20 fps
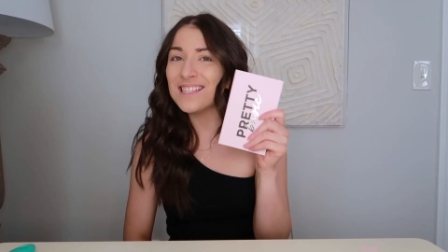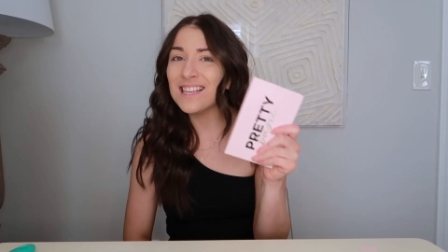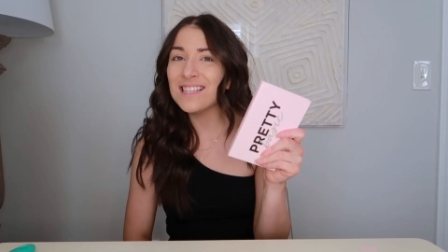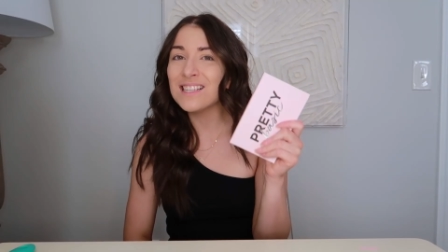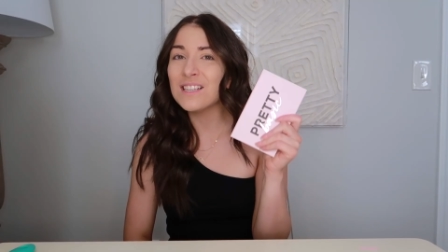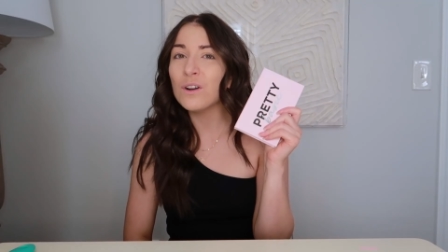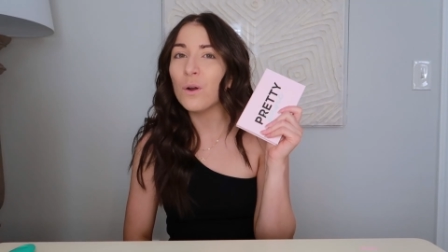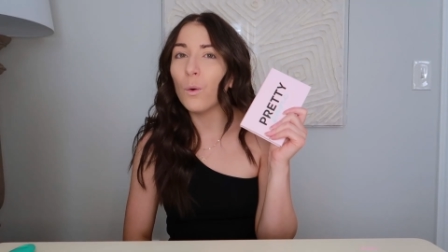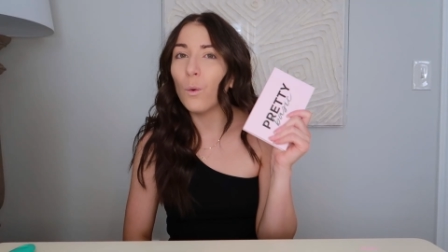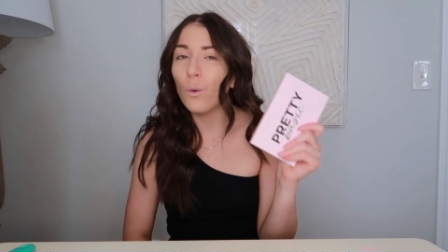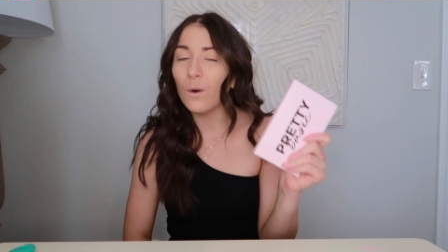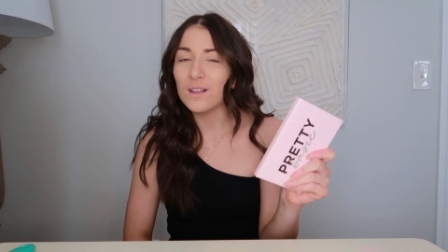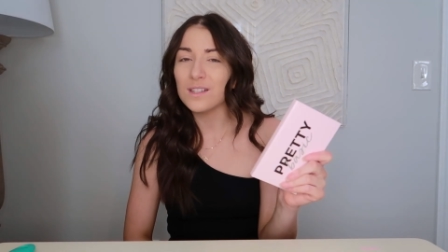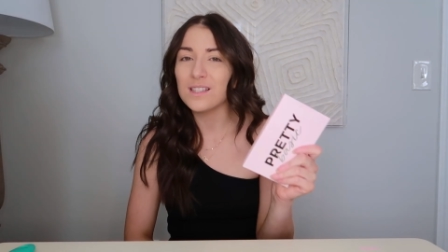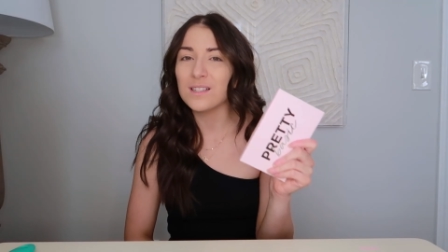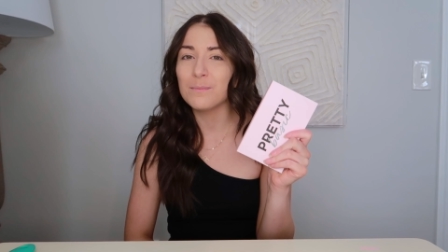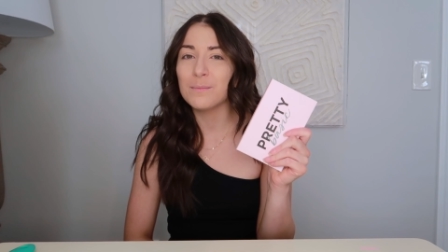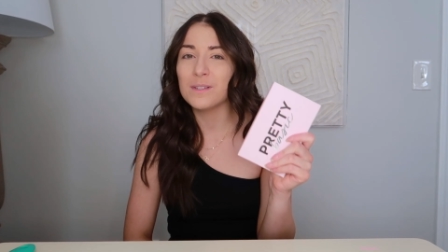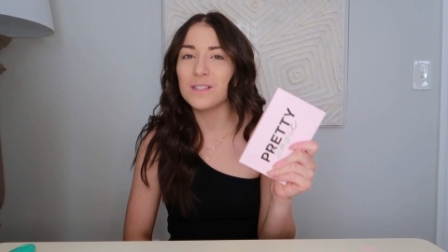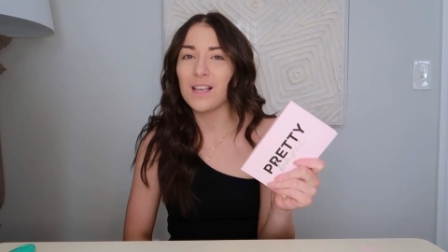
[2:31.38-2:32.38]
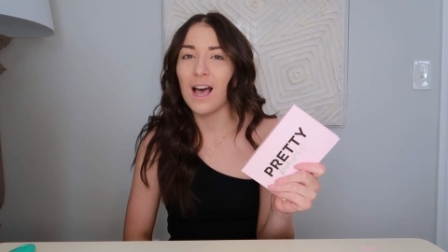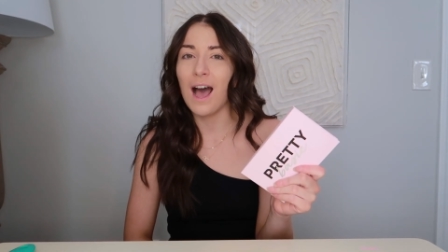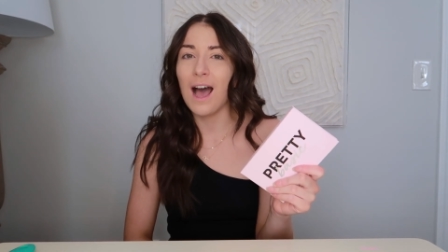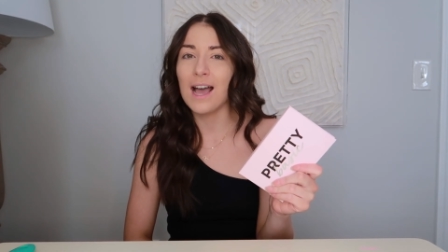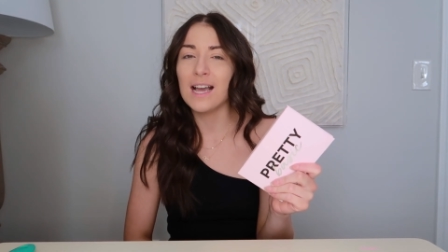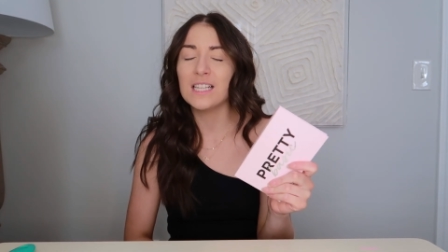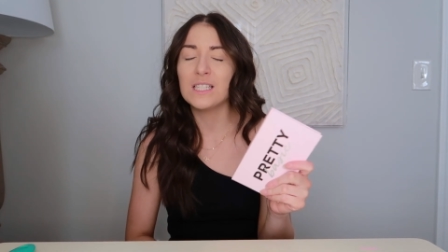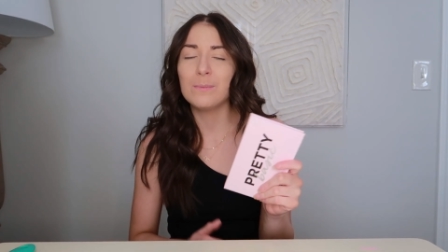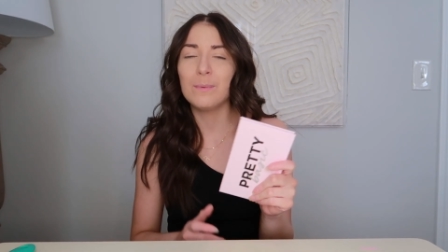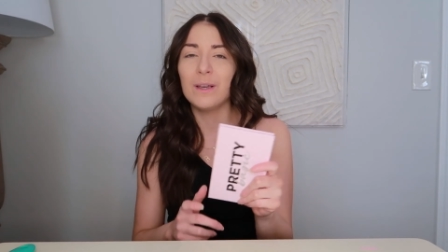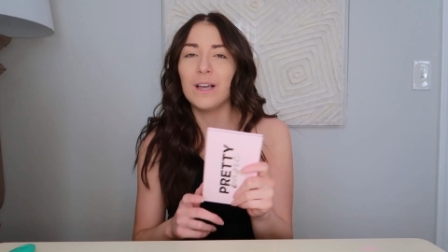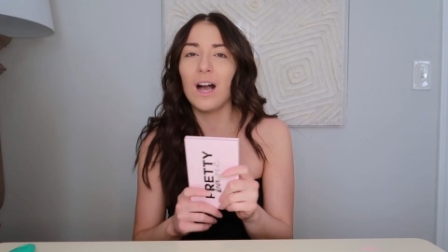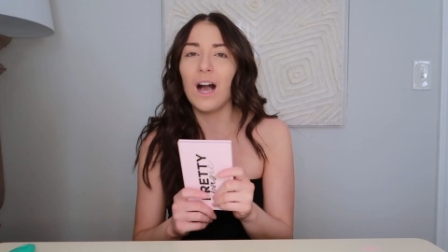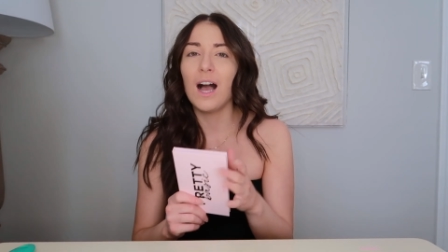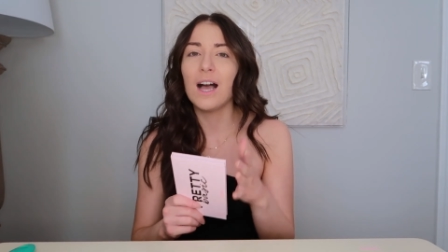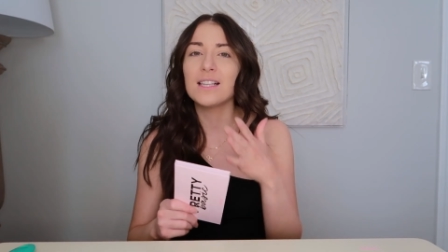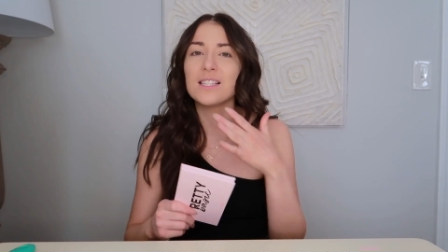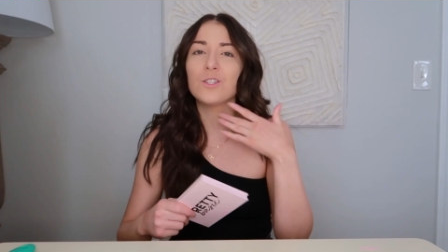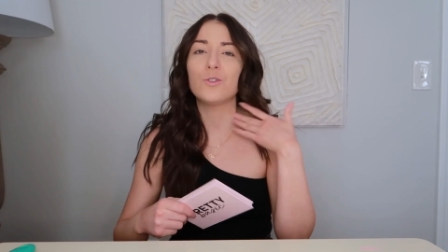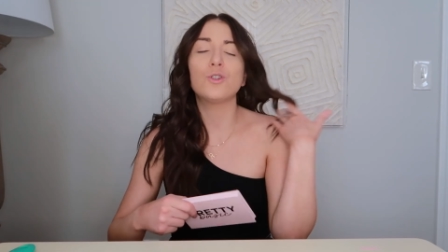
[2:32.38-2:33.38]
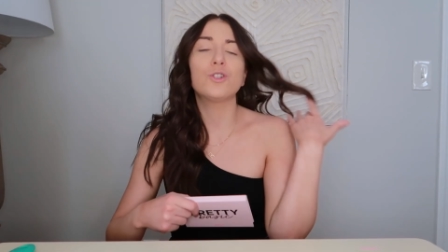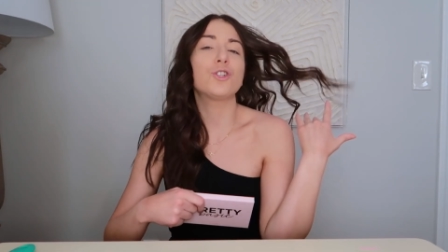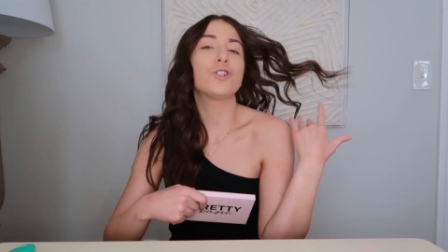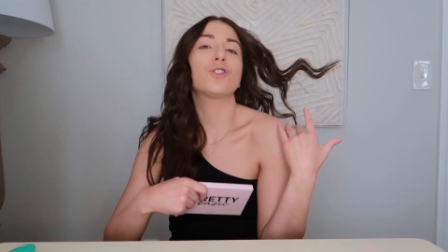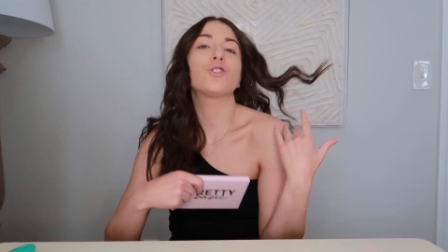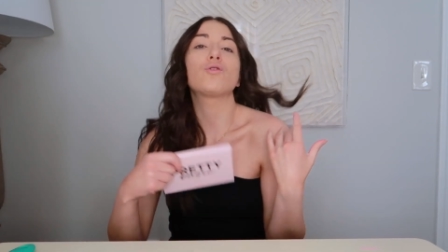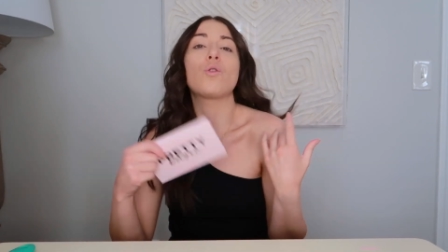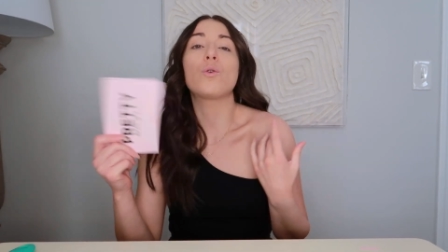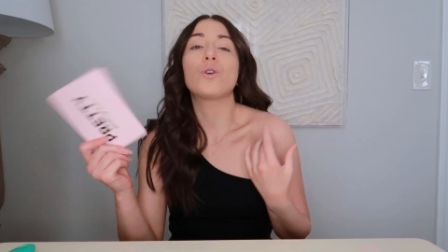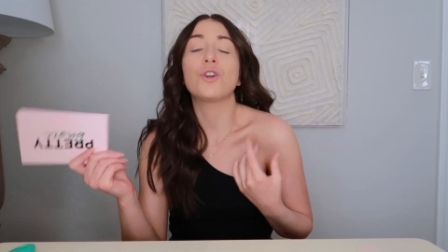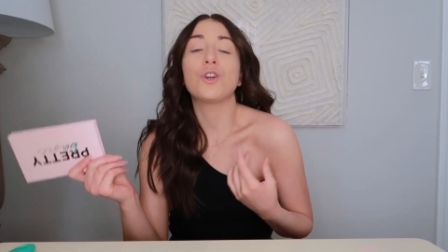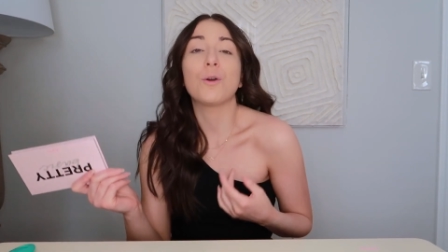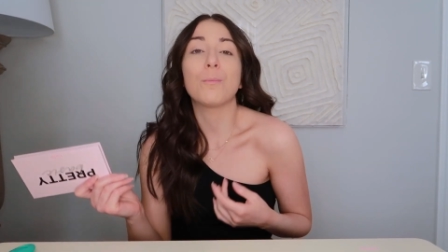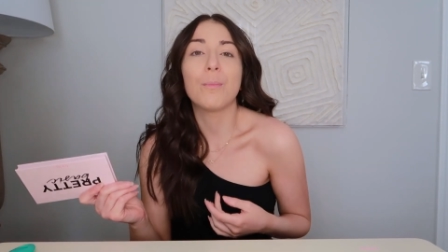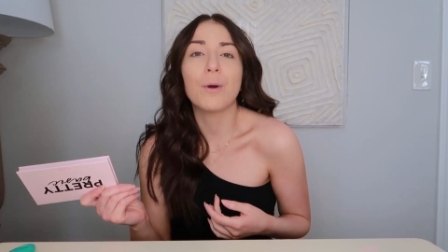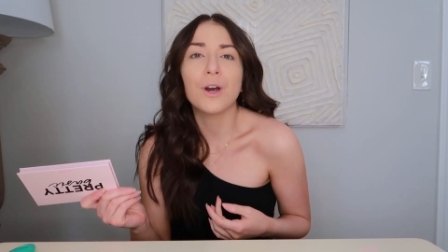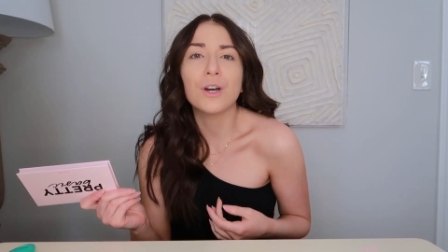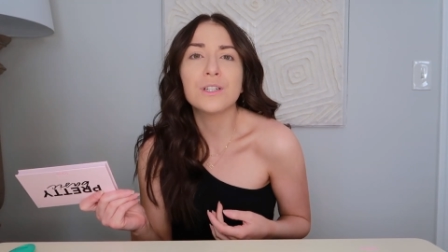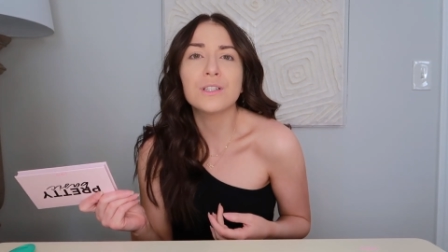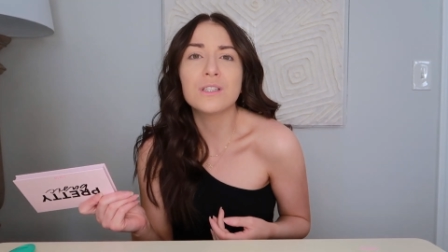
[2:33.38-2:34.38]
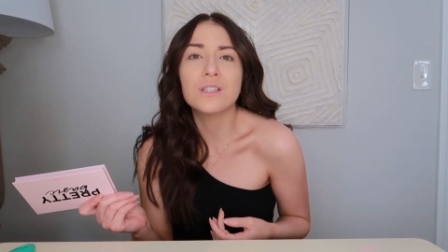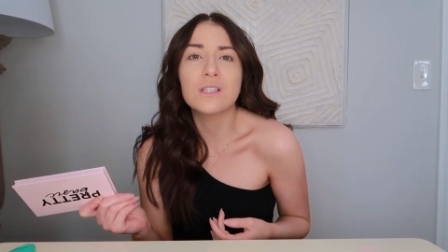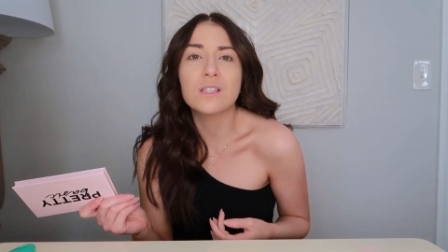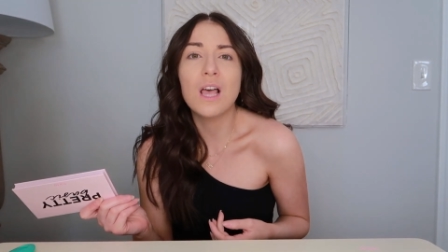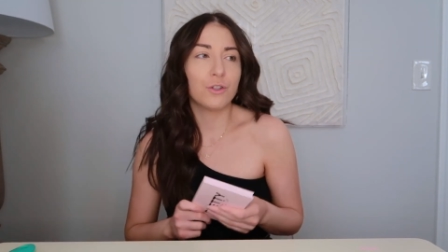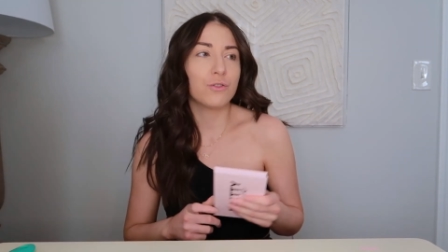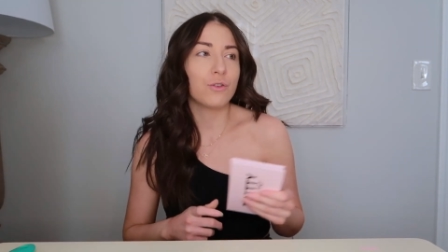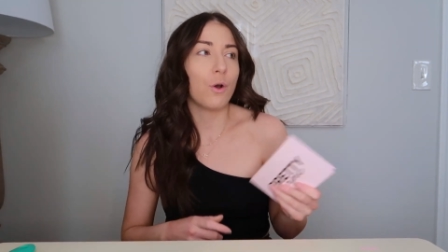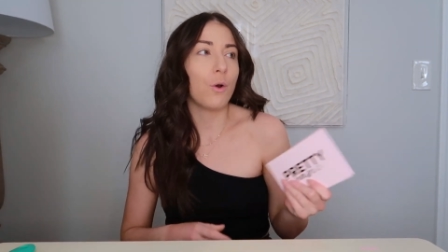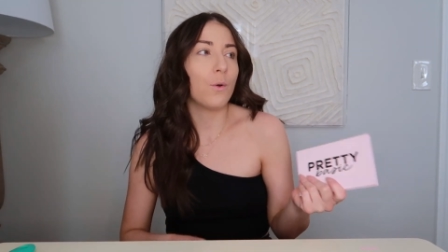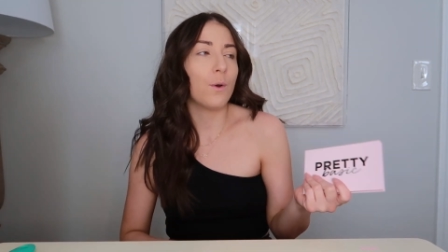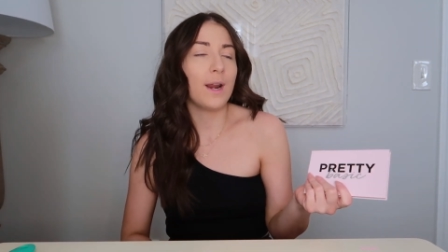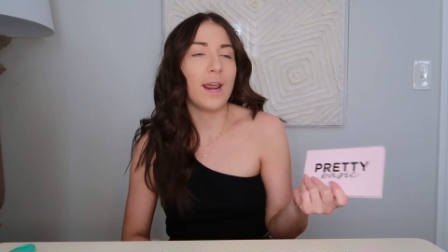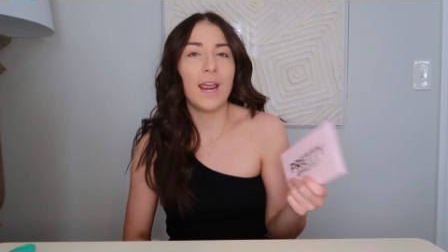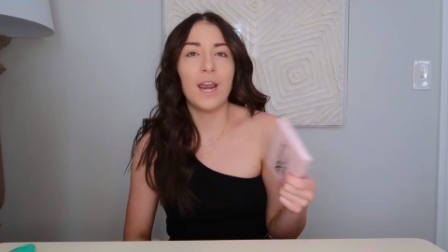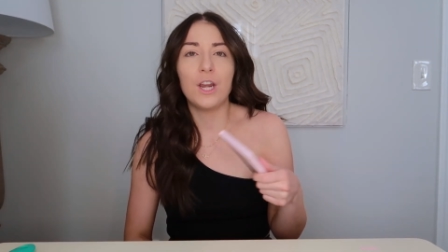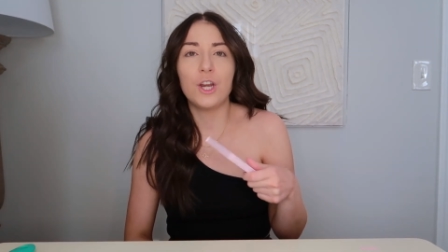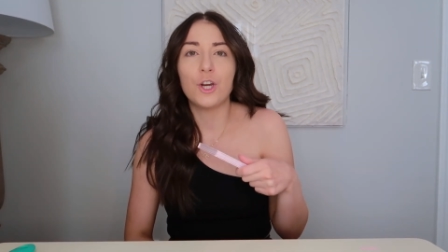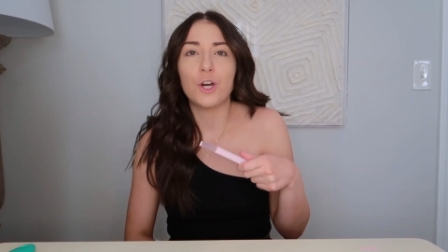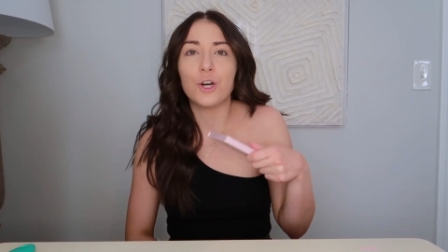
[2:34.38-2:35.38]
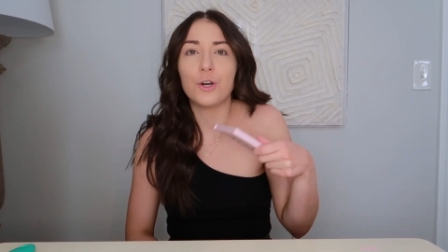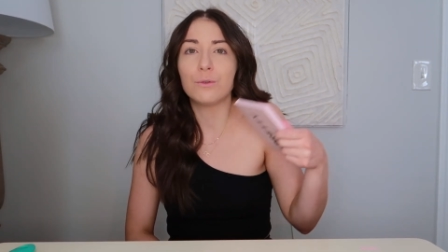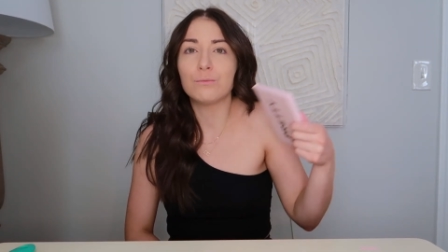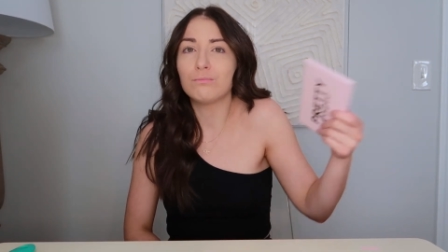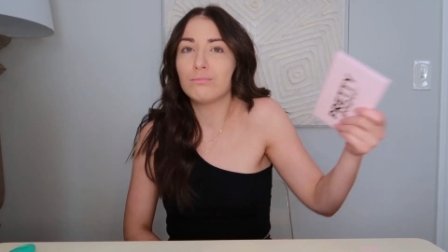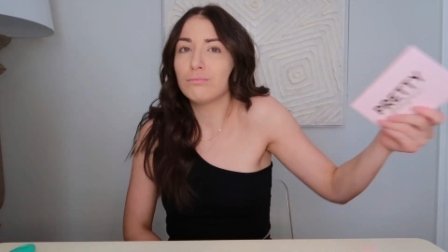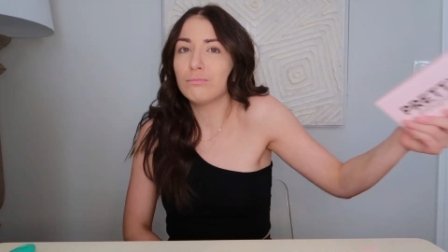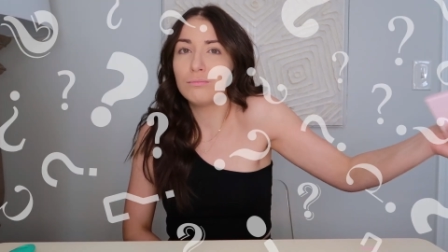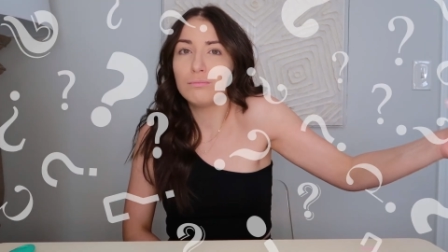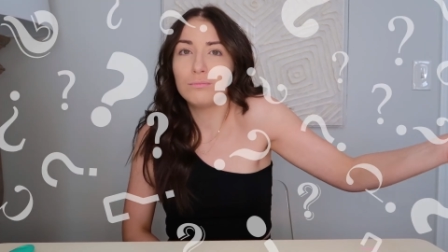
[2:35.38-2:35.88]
is an awesome size because you could just throw it in your purse, throw it in your